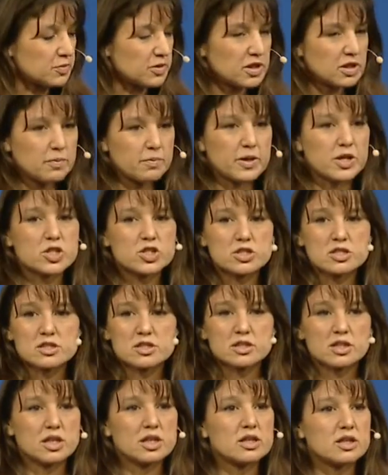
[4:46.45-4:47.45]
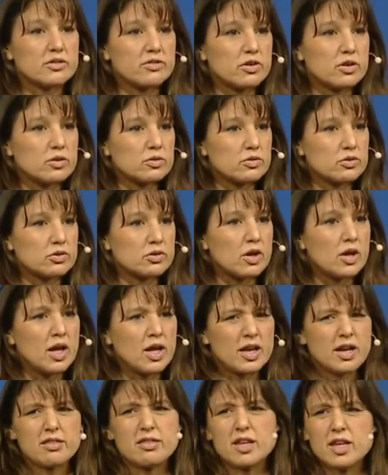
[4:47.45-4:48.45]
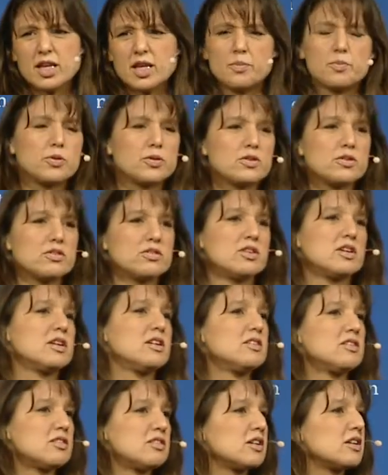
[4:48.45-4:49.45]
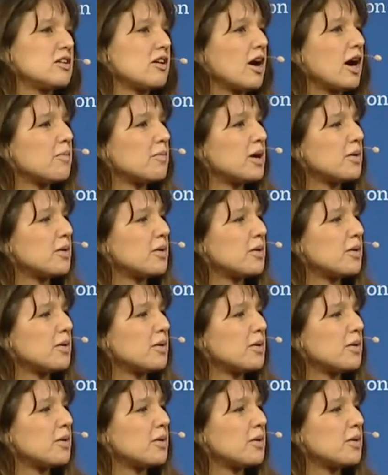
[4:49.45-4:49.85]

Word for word: And the pictures and the interviews, I think he put this on Instagram.